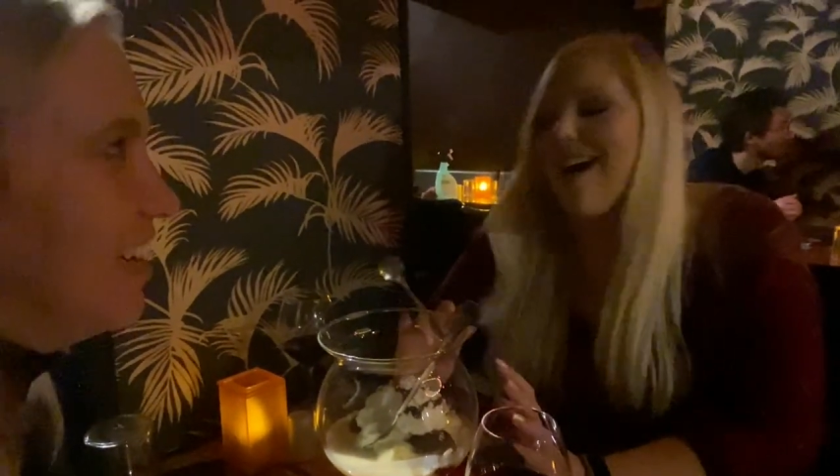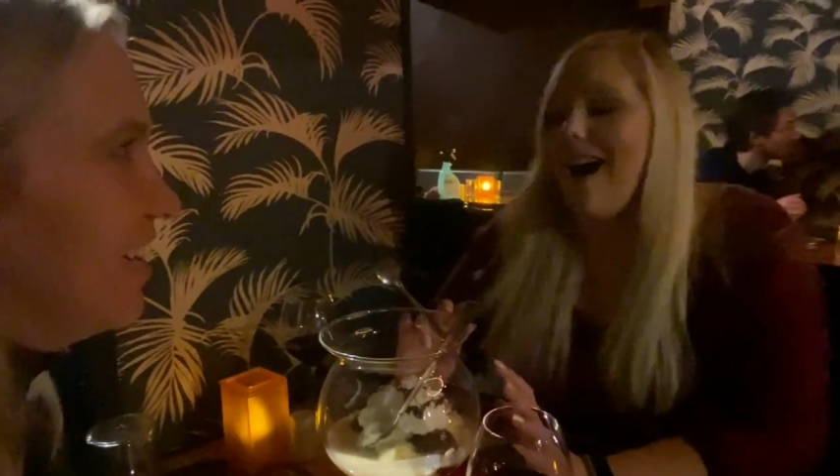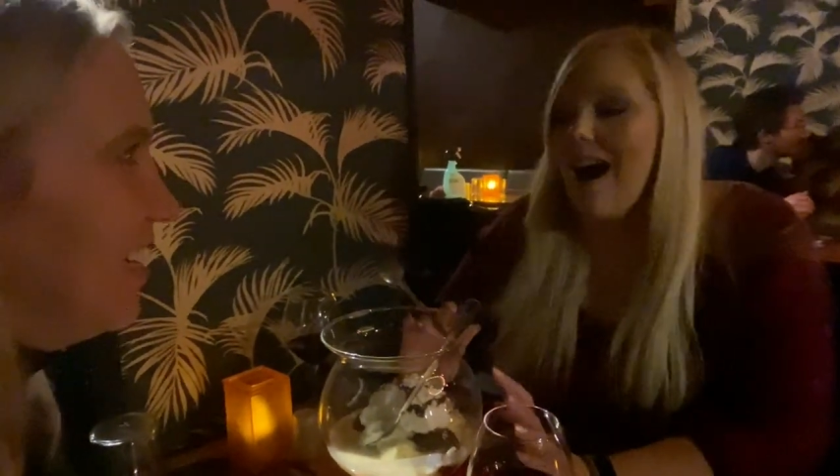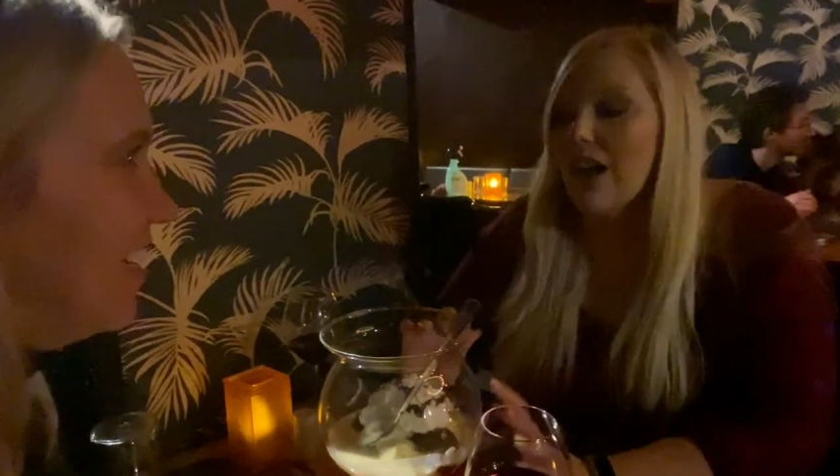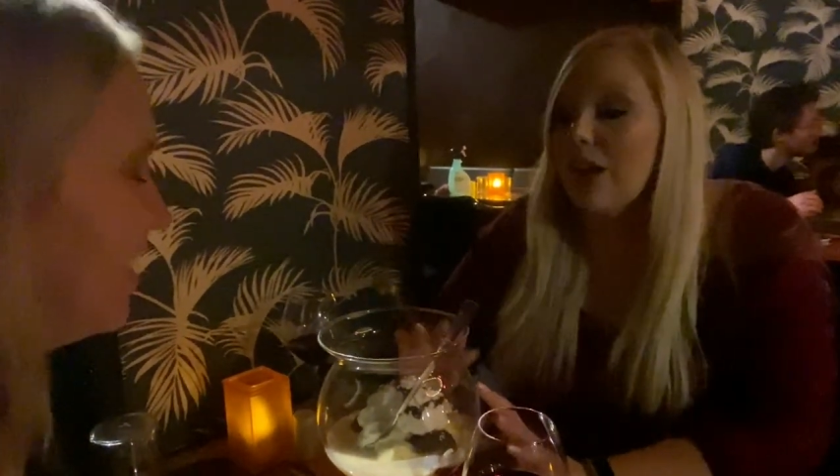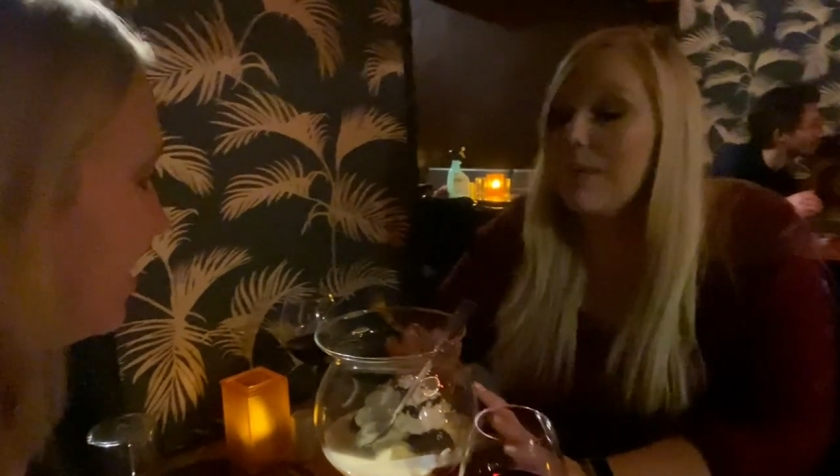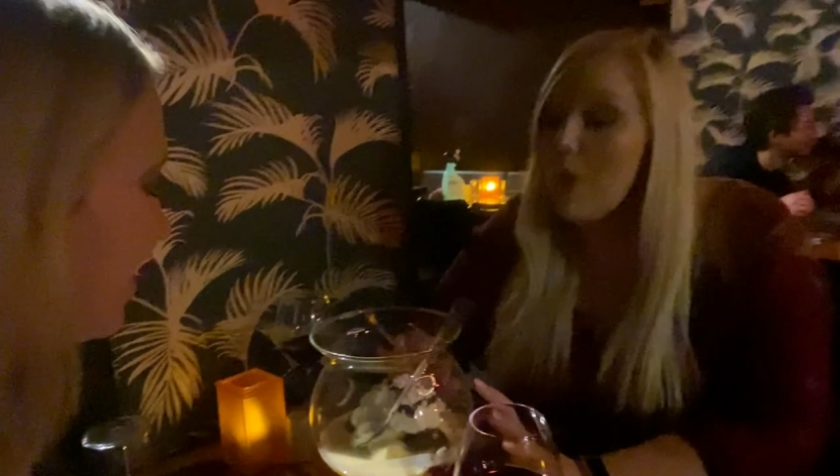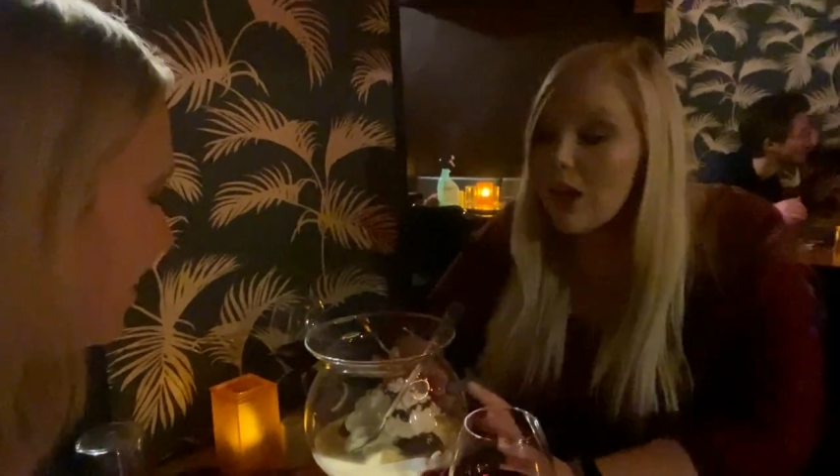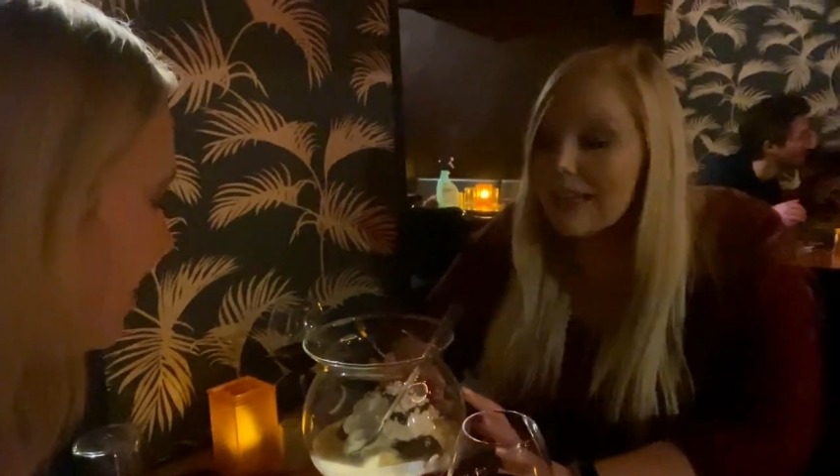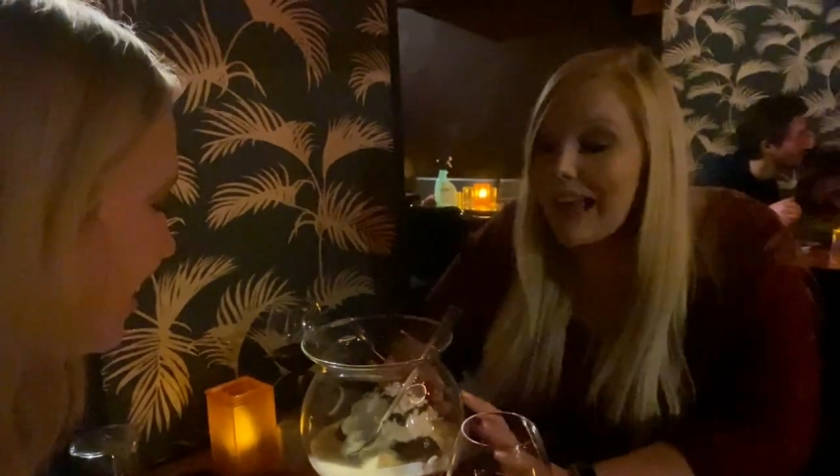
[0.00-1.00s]
Uh, creme
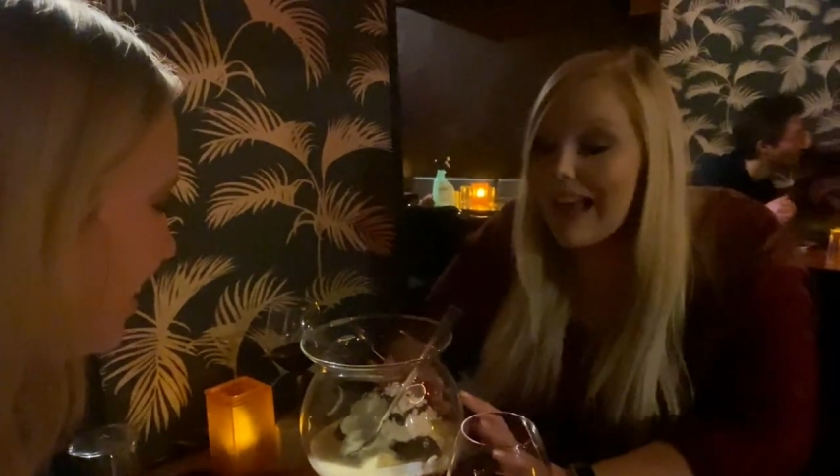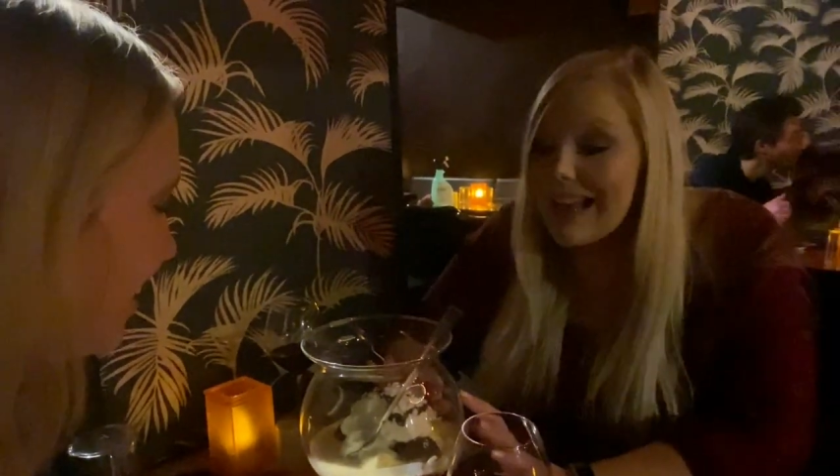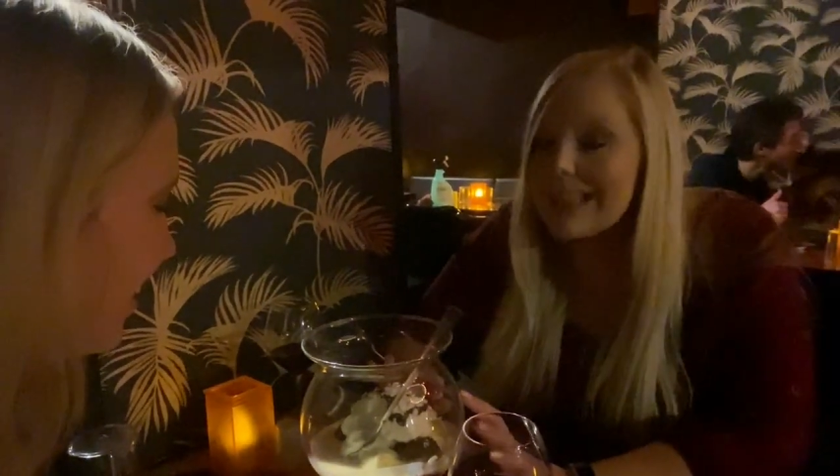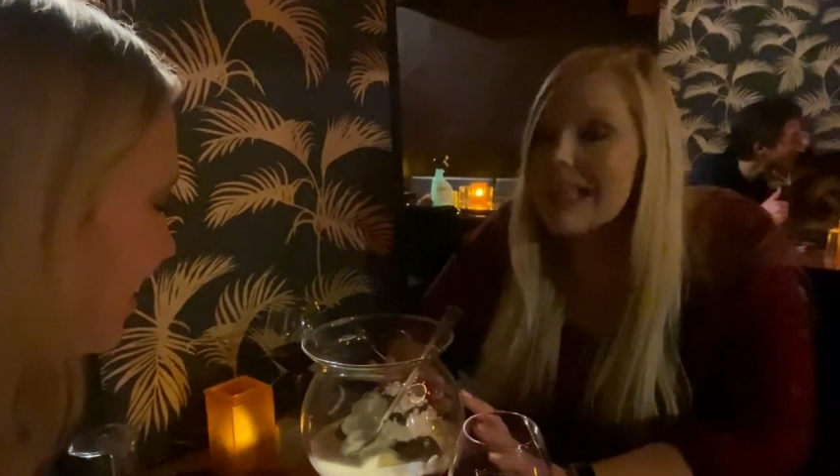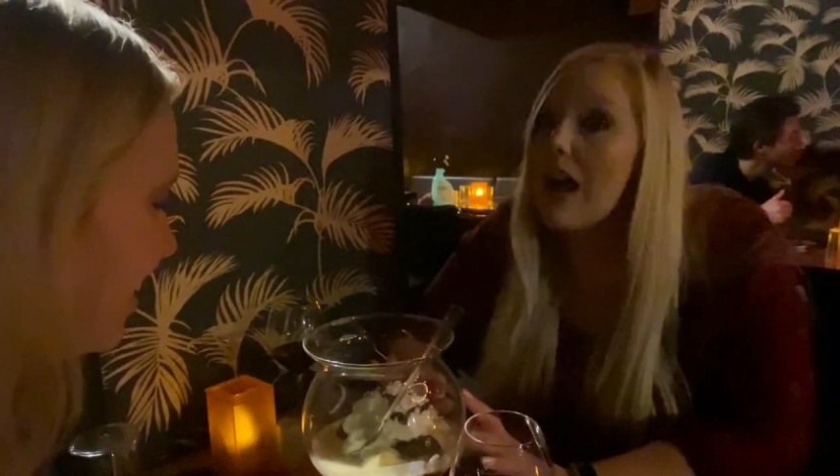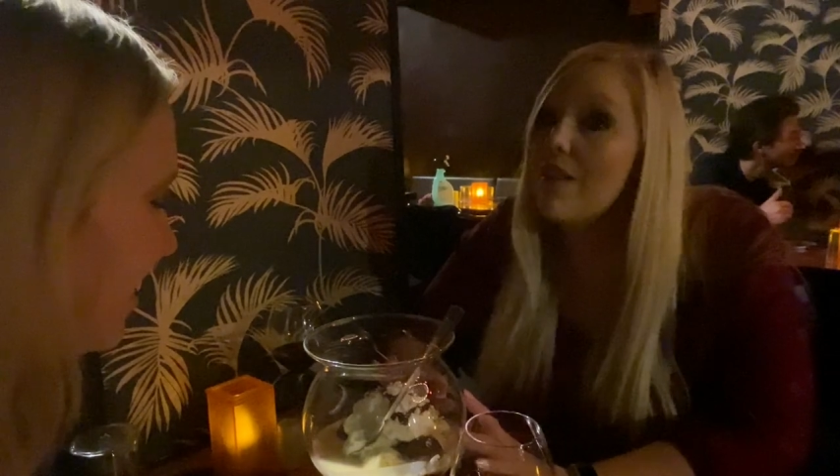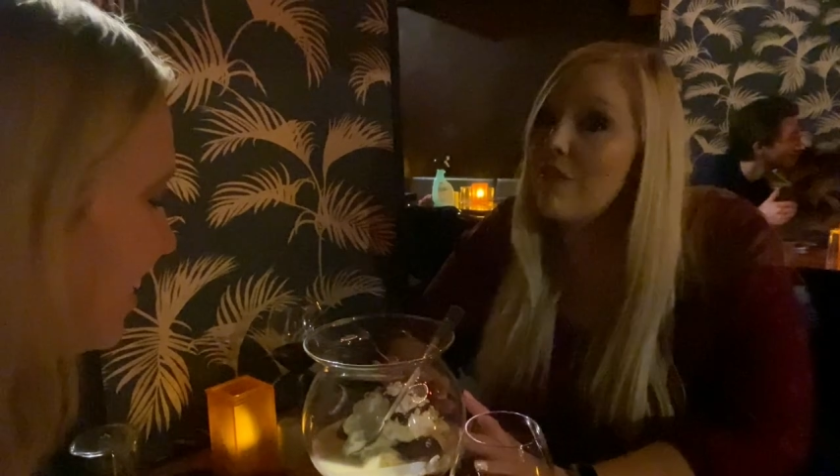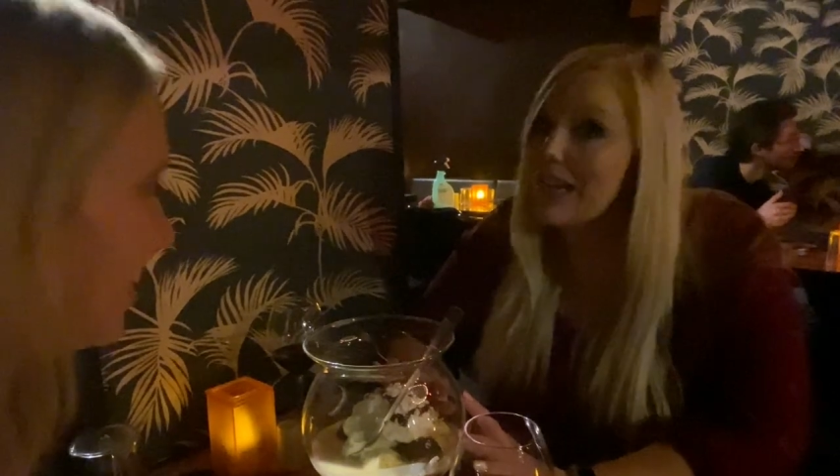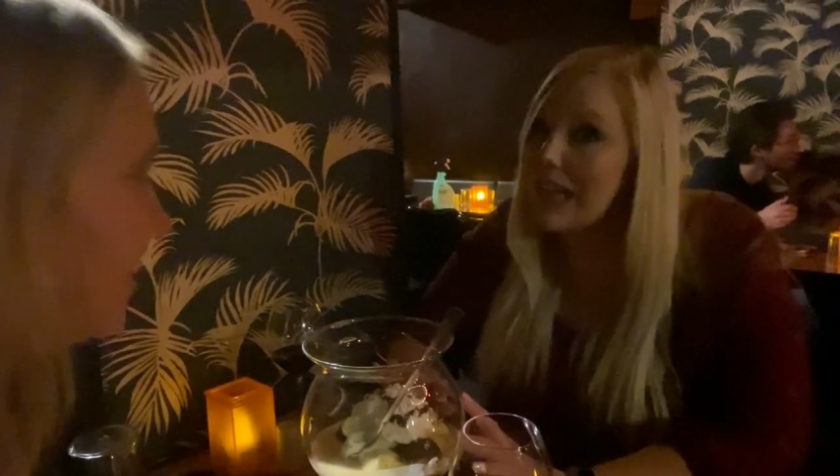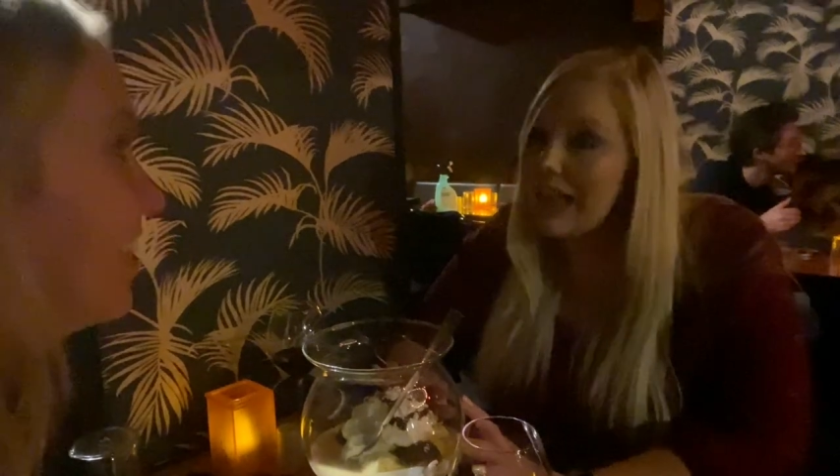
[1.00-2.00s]
anglaise,
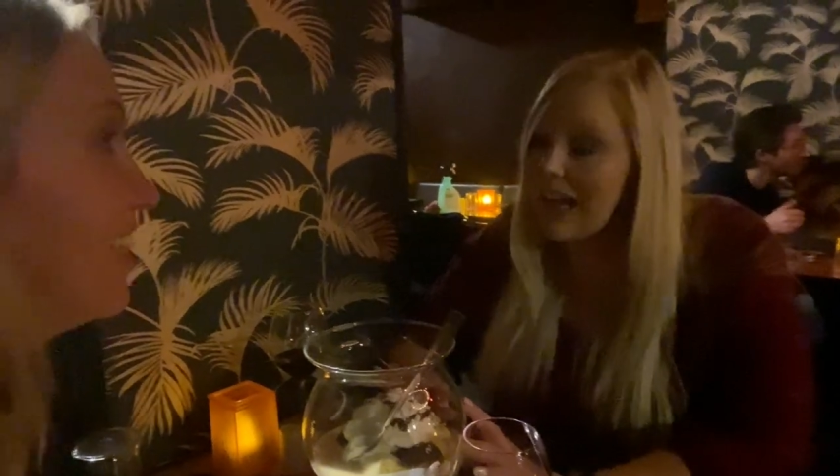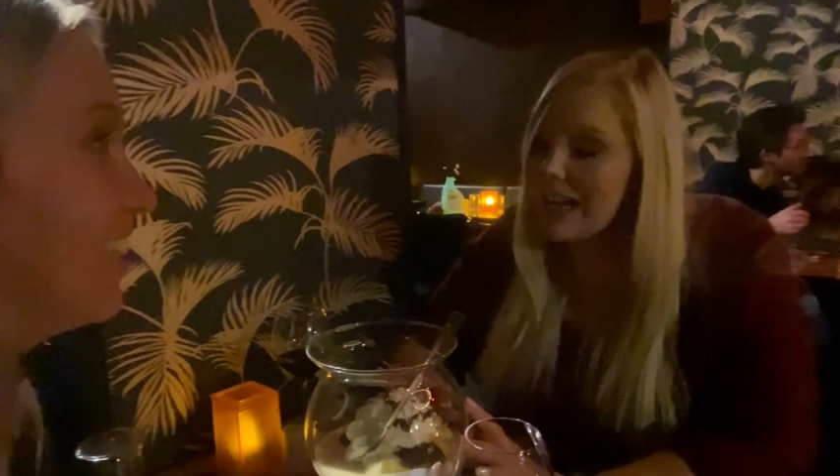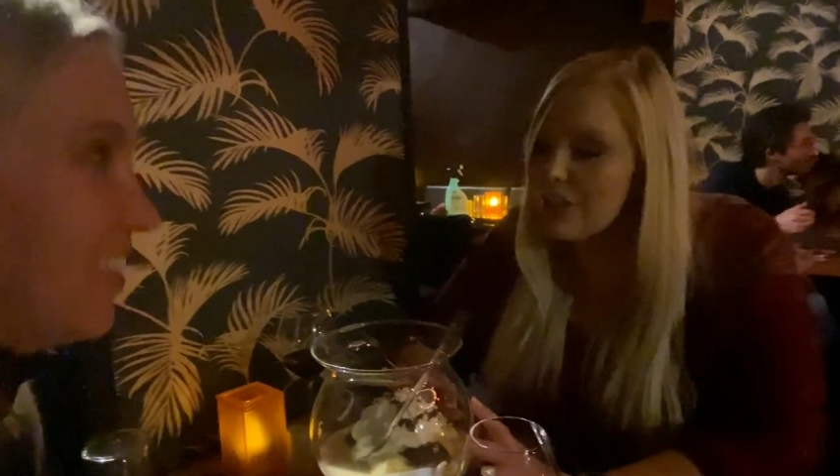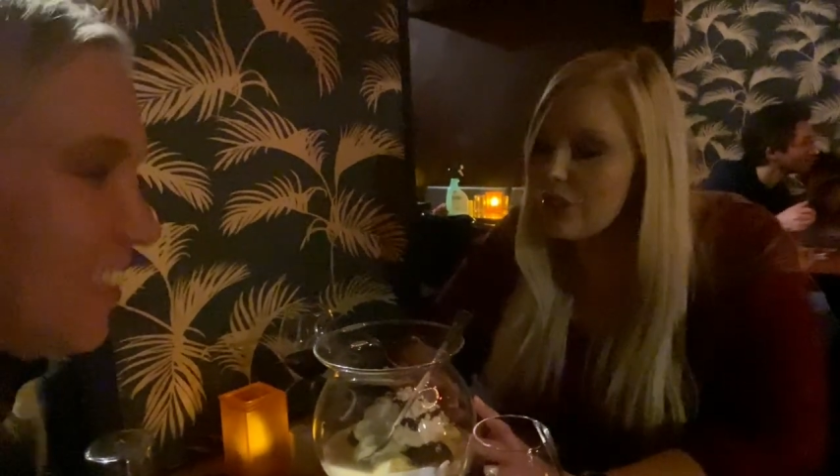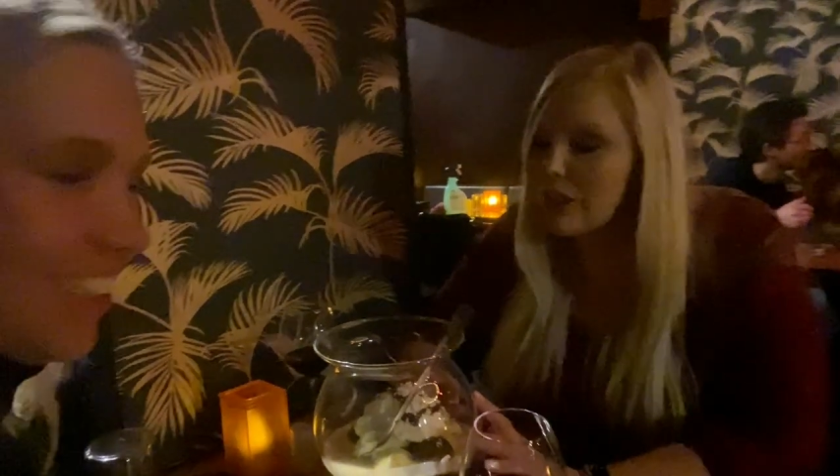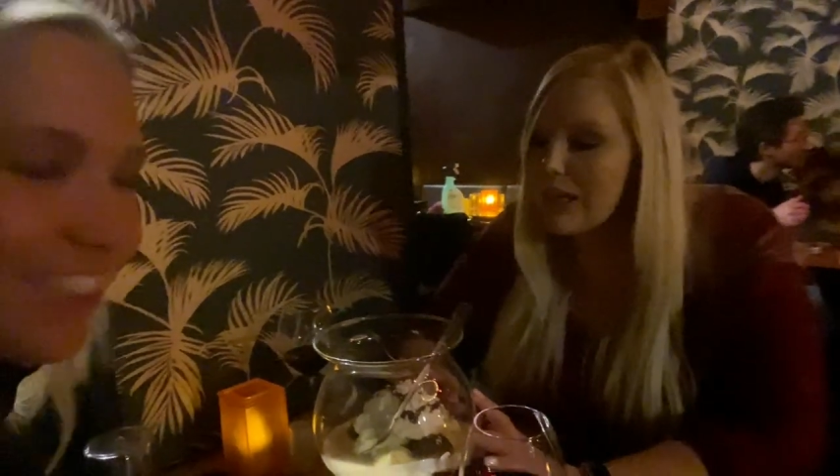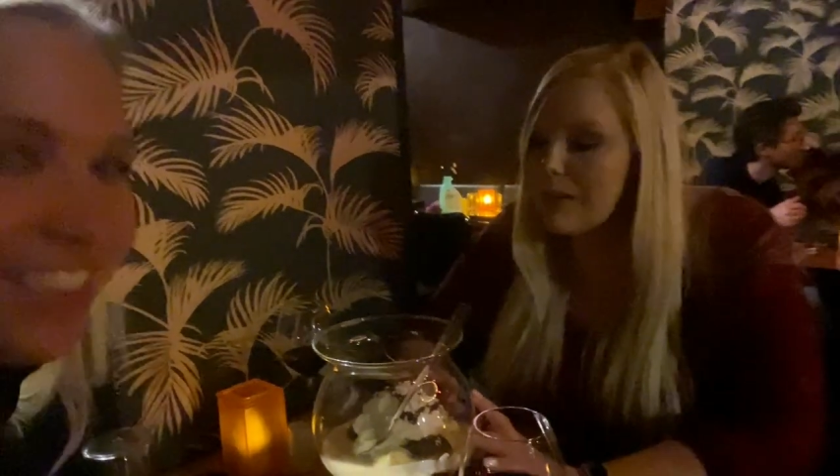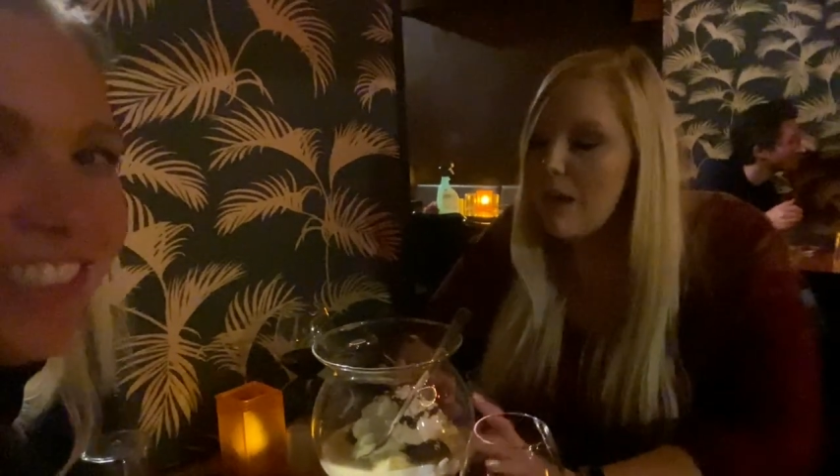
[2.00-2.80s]
vanilla ice cream.